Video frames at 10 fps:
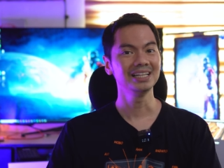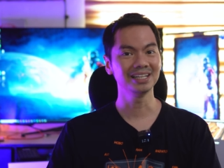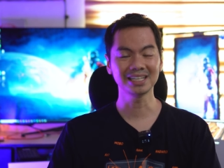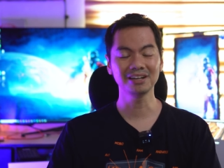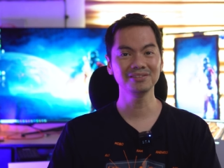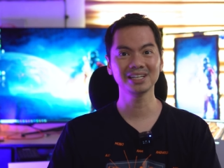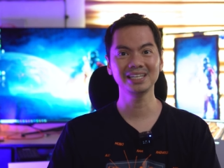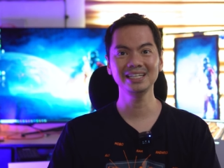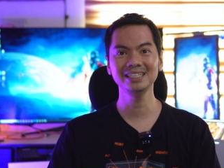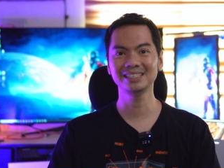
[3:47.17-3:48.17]
The sound of the
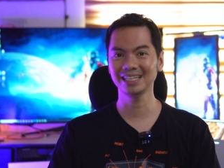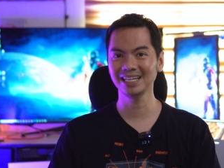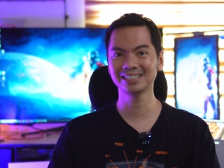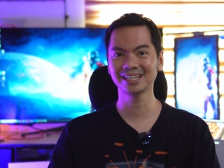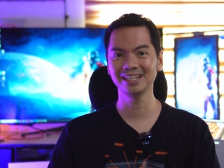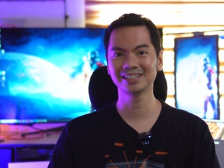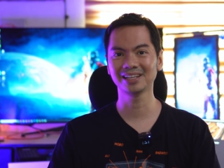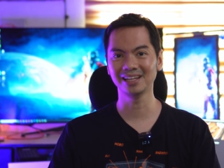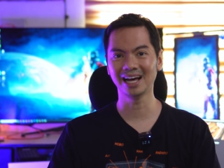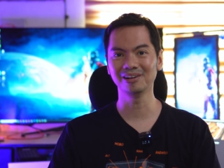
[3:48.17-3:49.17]
keys is a
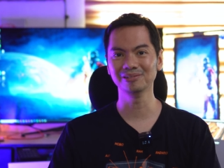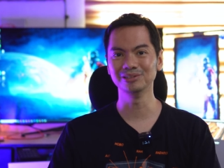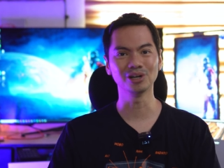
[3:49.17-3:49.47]
little loud